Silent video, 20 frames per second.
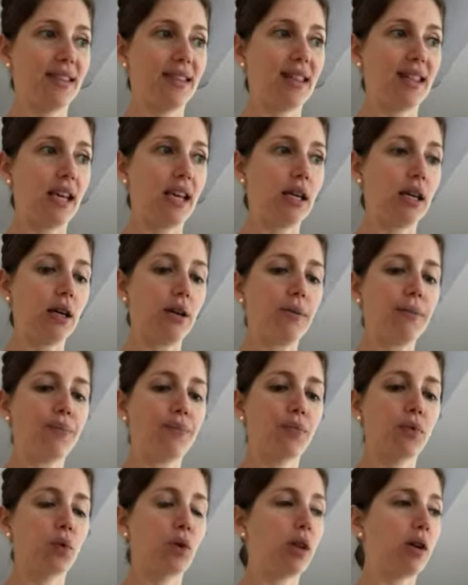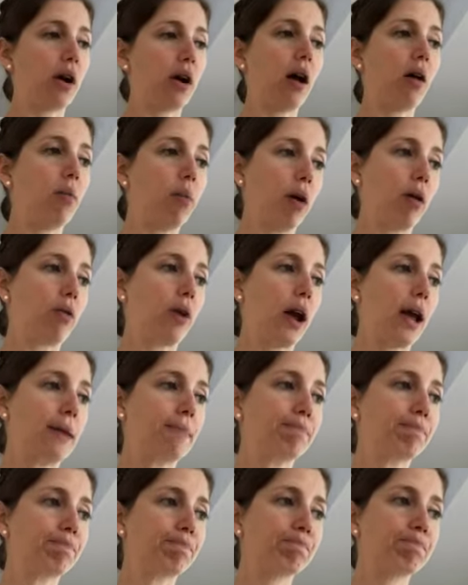Thank you. With your elbow,
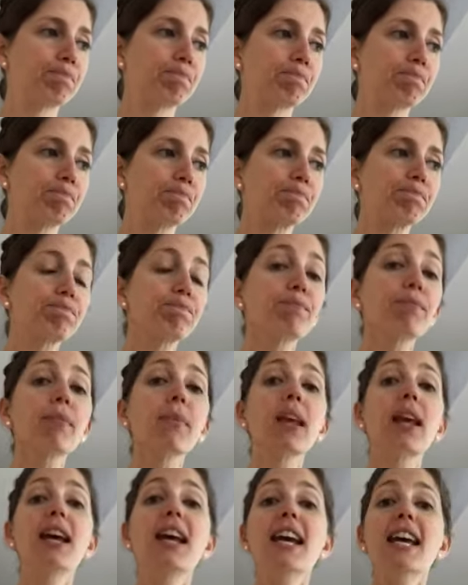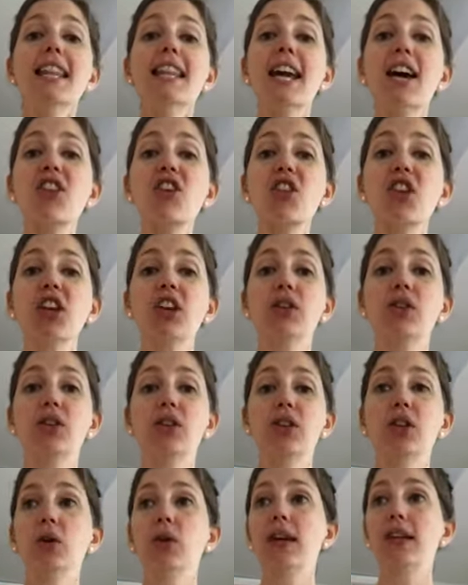right? The other thing you could
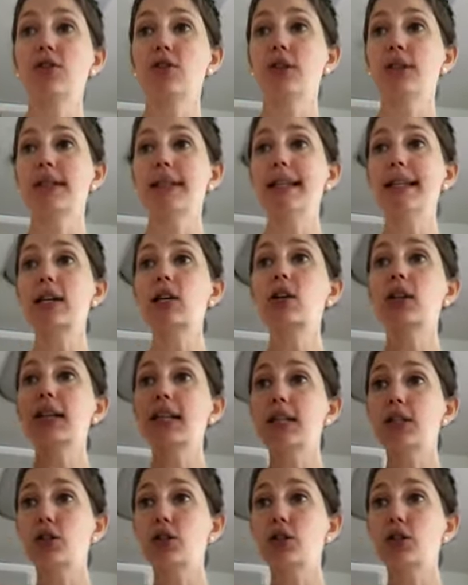do is just literally